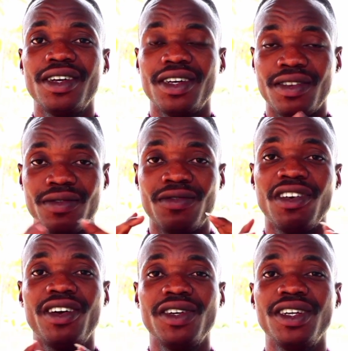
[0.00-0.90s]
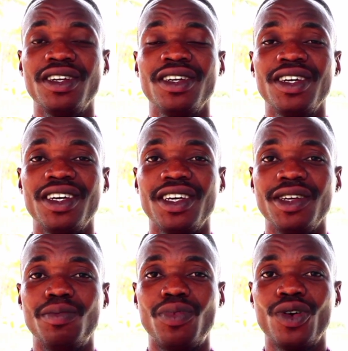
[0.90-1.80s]
It's very
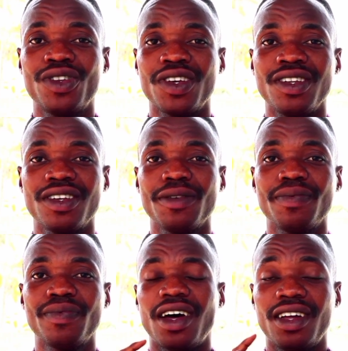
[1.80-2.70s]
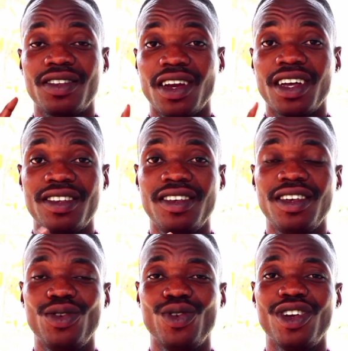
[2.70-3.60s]
important. Until I
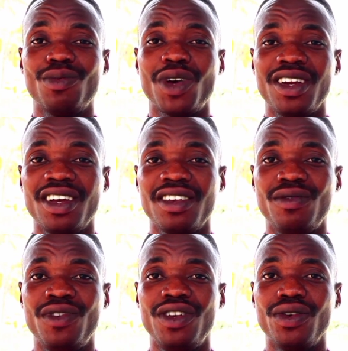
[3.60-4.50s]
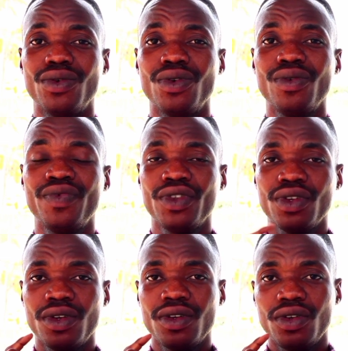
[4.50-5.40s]
see you in my next video,
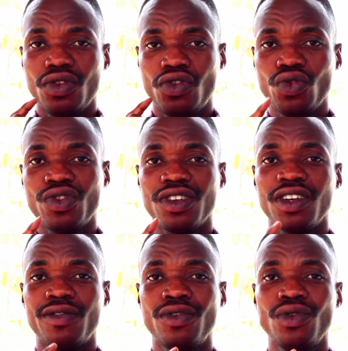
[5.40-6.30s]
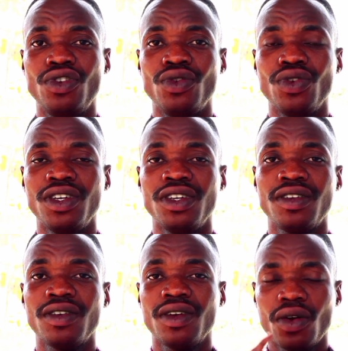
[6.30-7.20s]
choose the food you
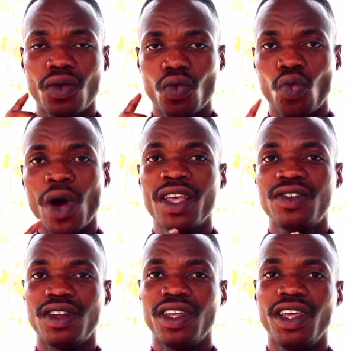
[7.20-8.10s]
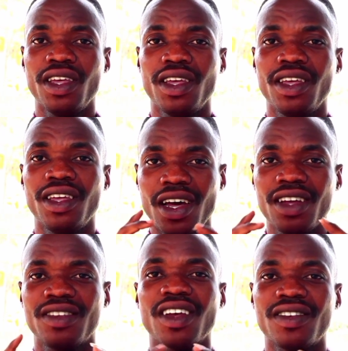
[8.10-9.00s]
eat wisely,
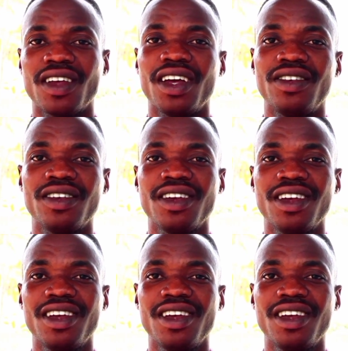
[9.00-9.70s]
exercise,